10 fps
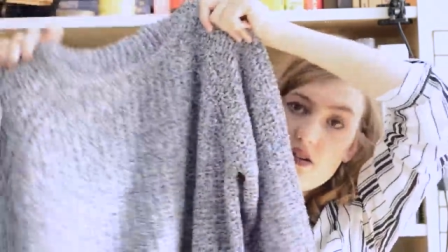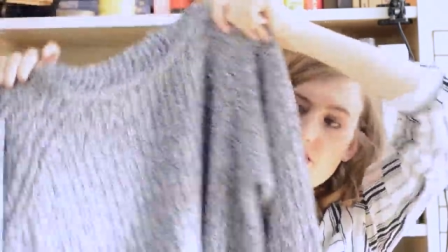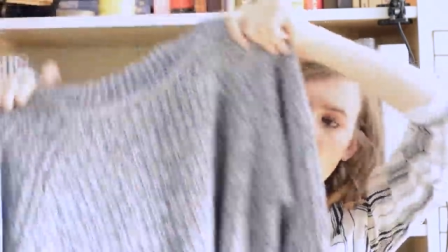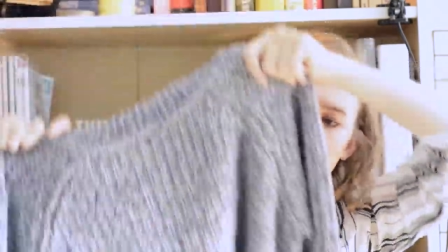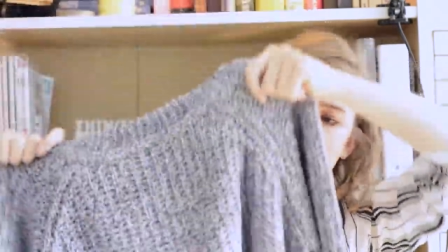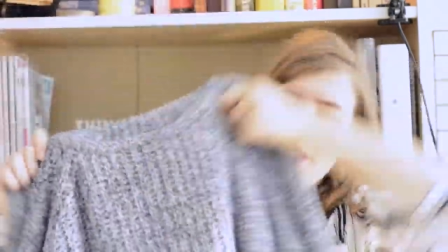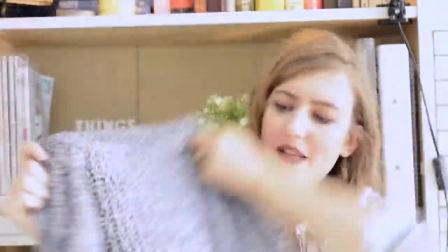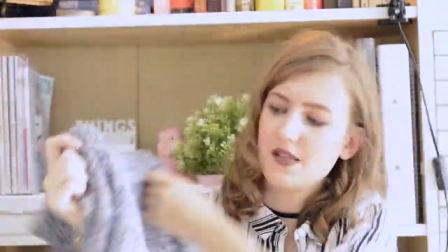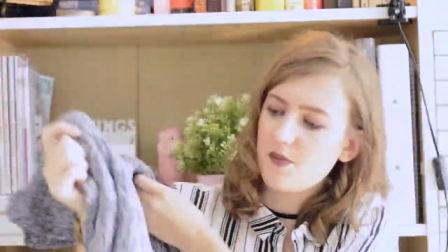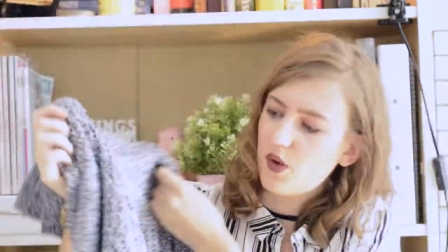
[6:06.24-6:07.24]
jumper and
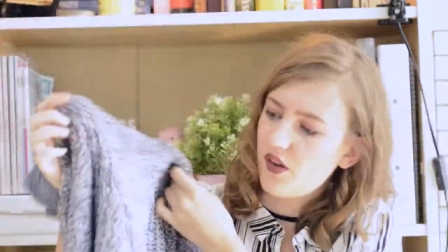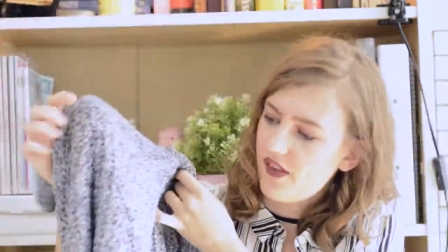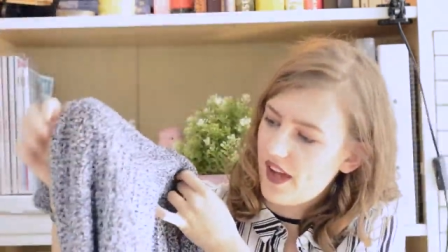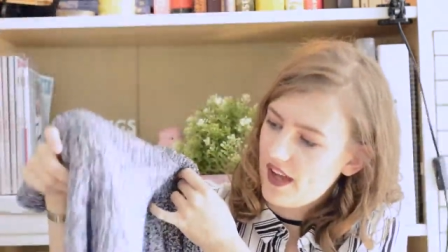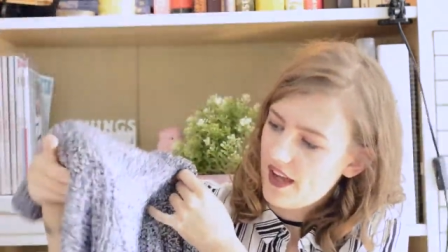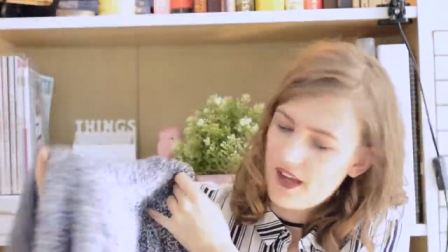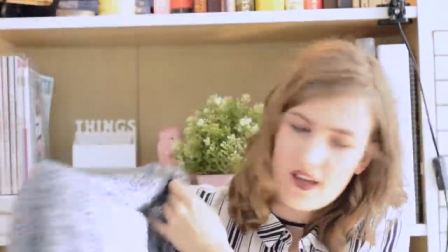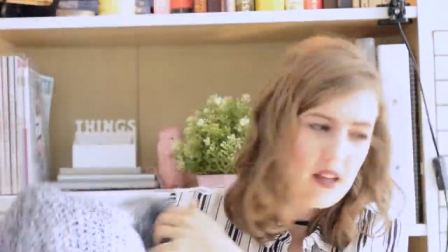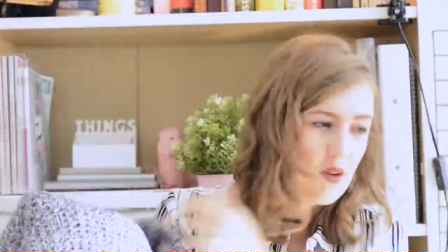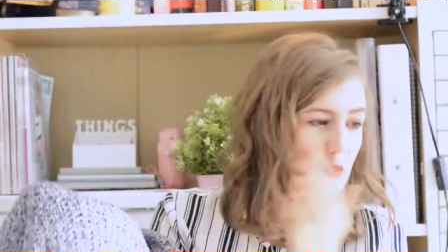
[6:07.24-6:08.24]
it's more of a,
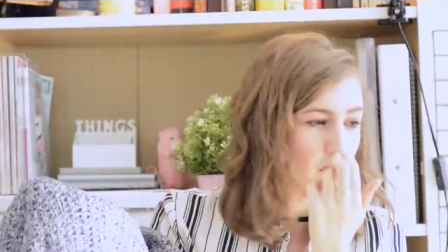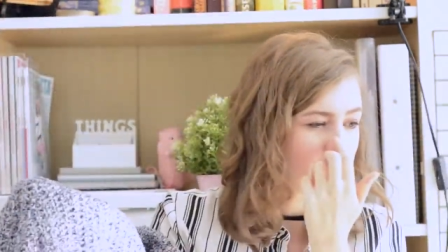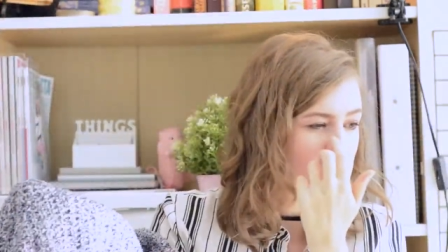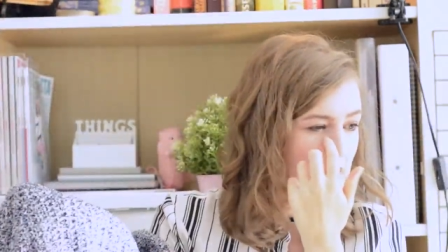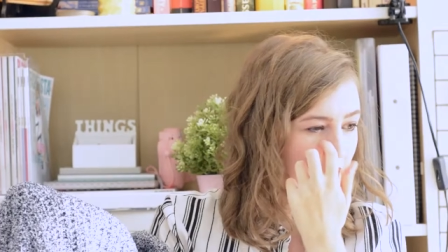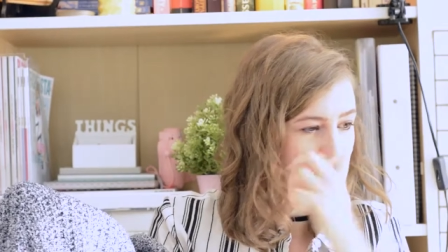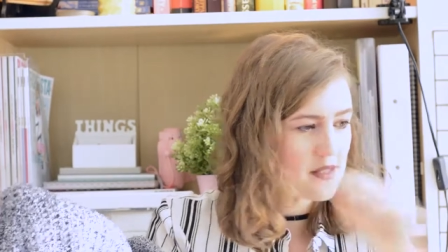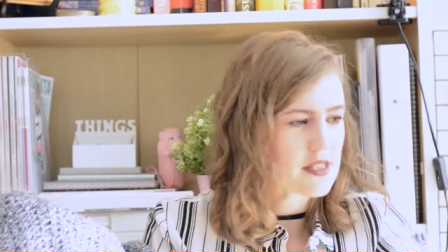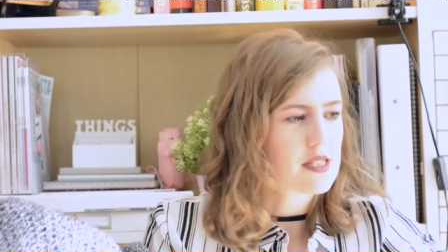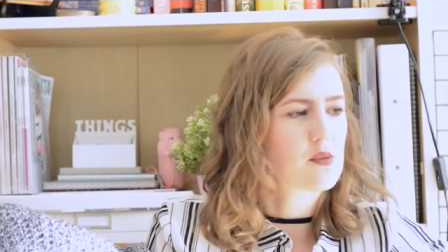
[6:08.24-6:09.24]
well that has,
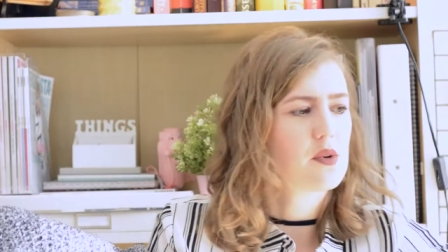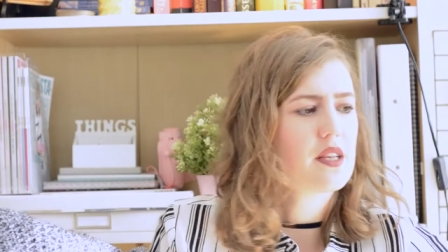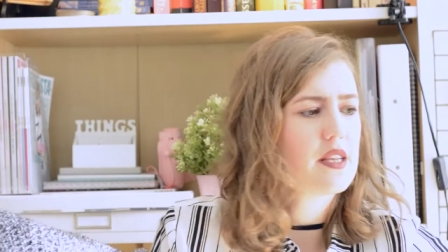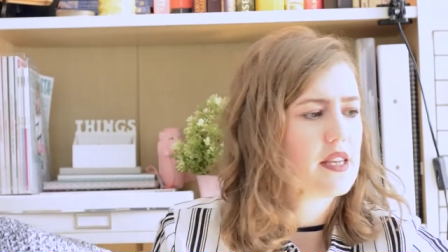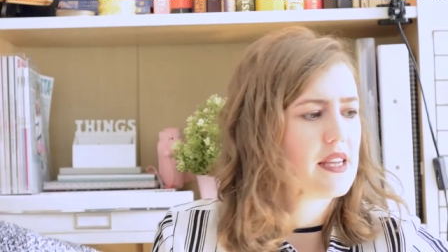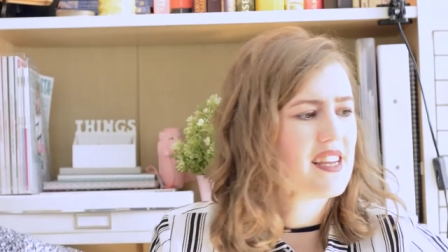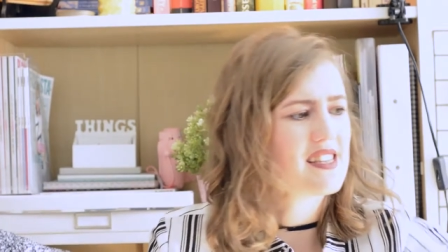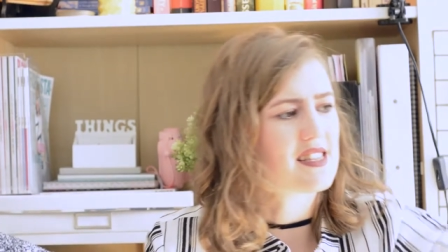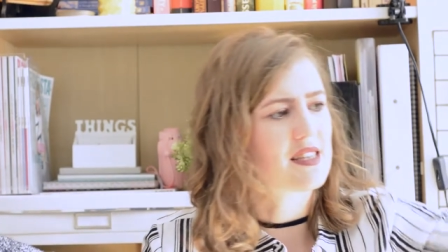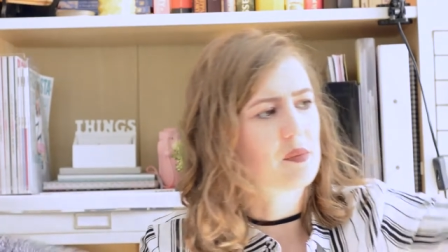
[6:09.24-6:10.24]
this one
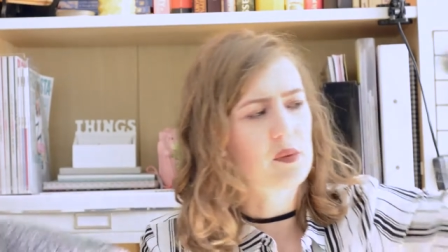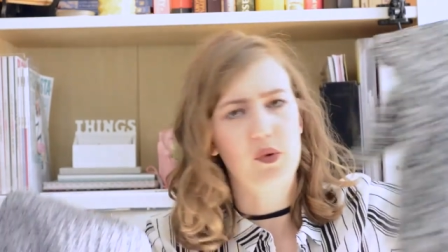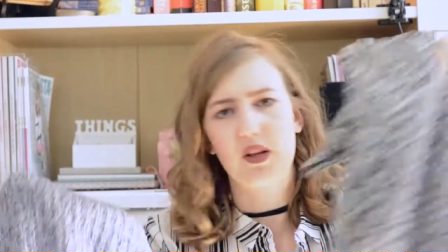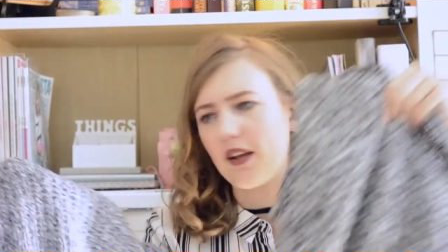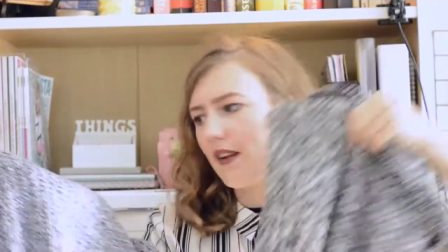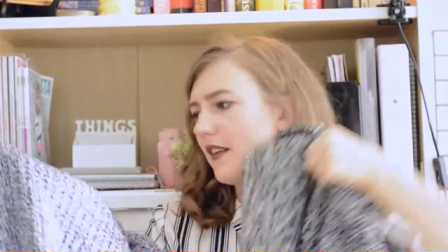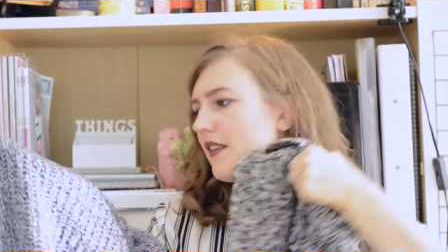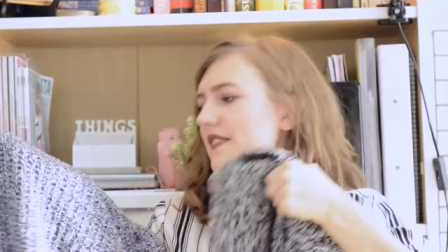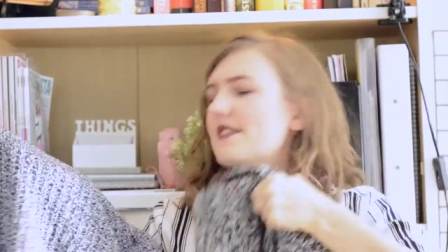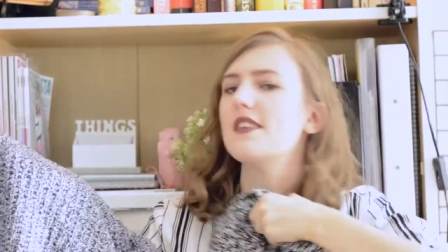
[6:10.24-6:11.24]
is a little bit more like,
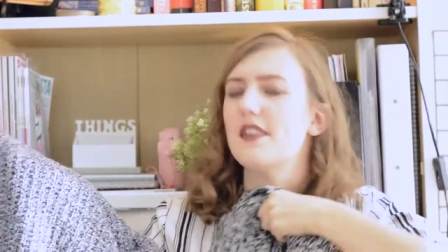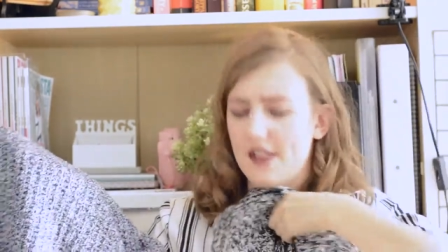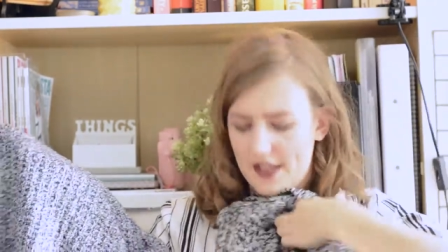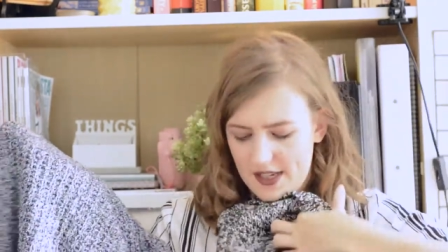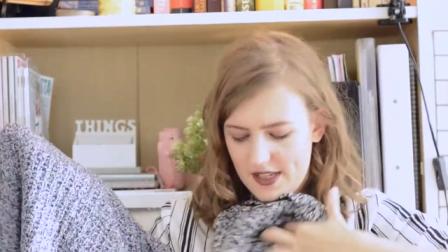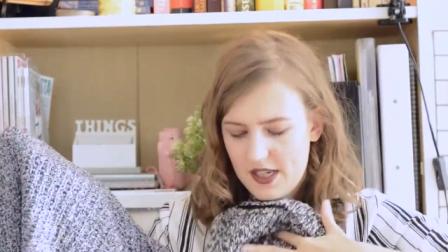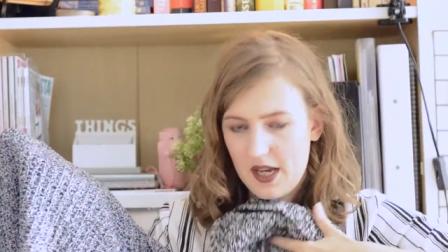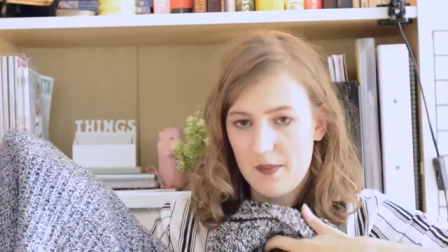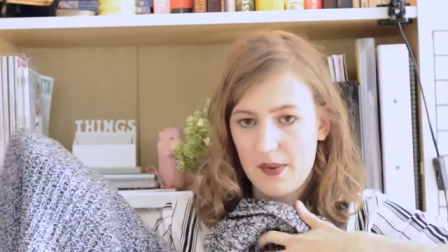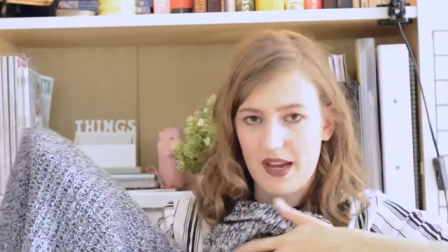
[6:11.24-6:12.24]
you see the knit
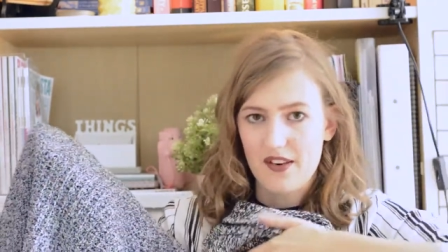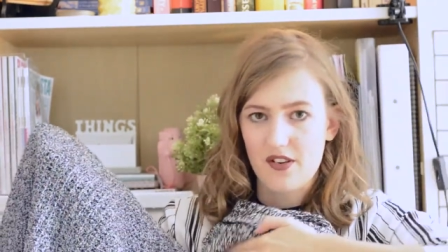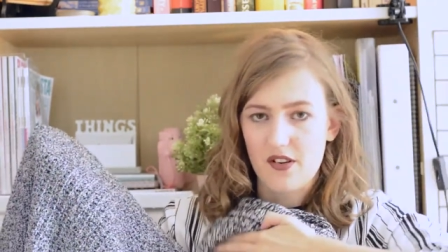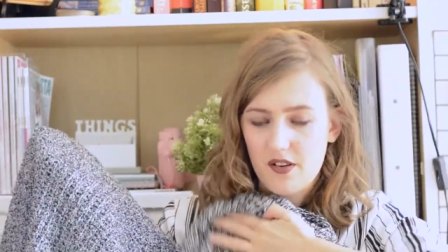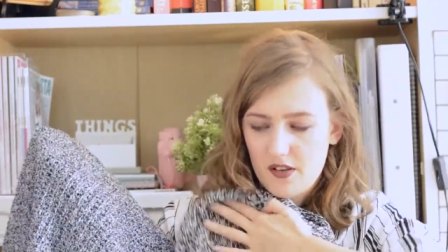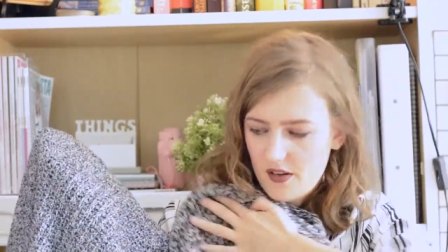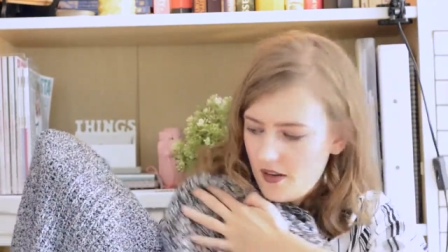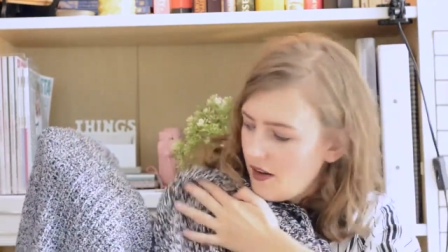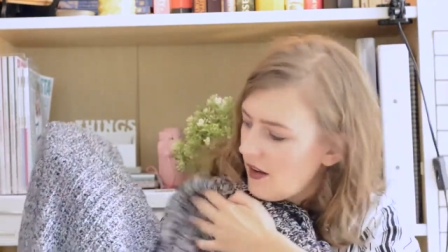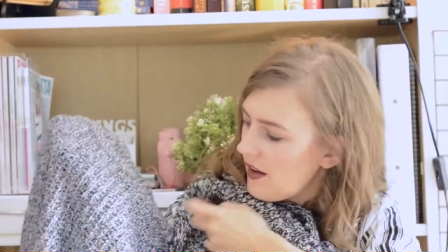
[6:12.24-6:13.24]
pattern?
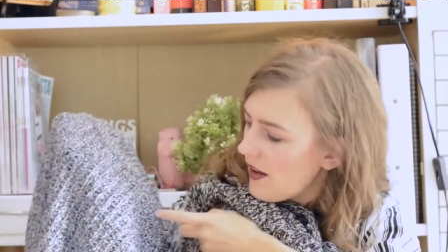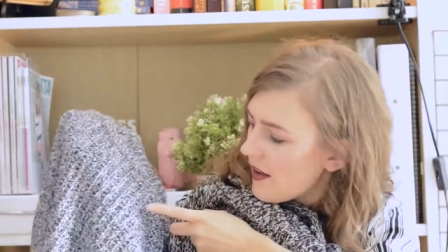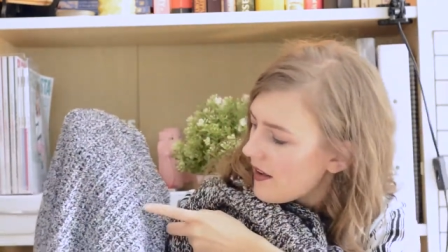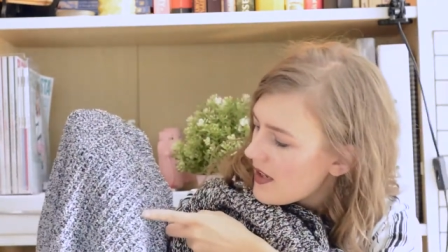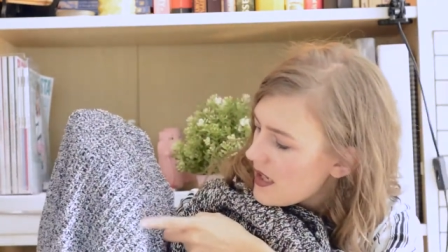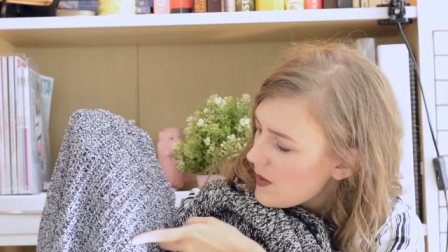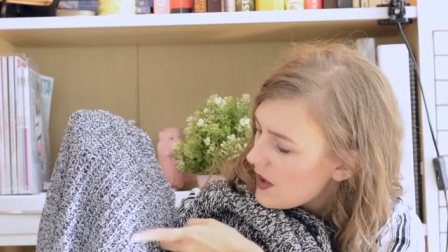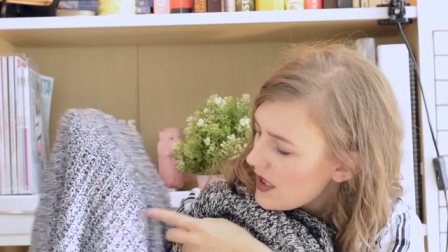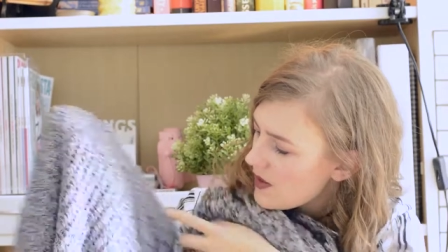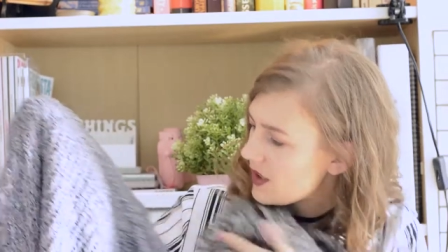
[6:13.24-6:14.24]
This
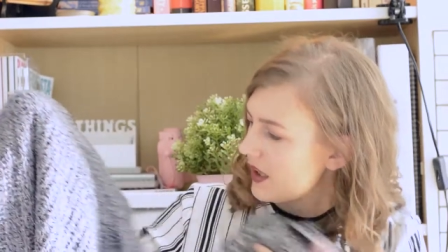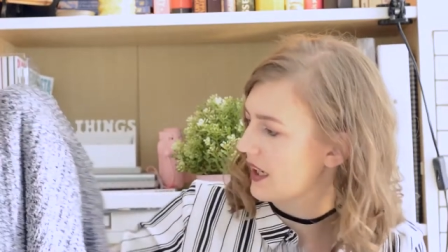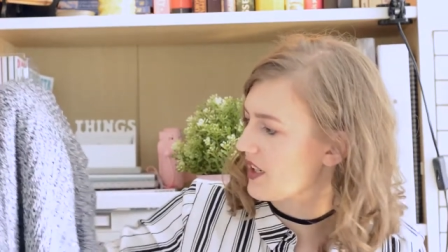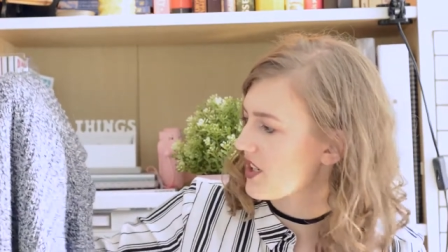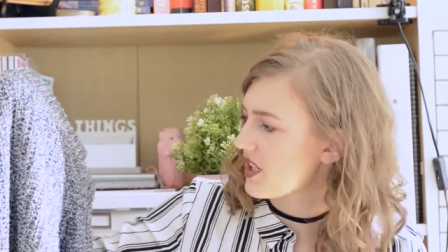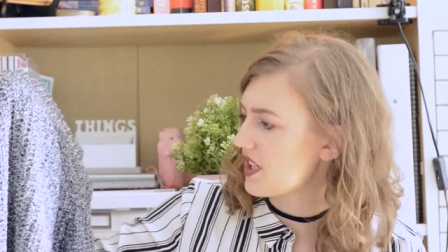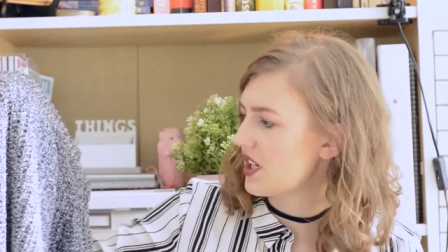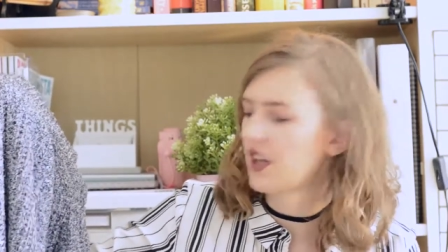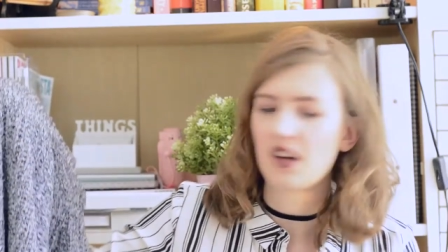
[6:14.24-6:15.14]
one is really like just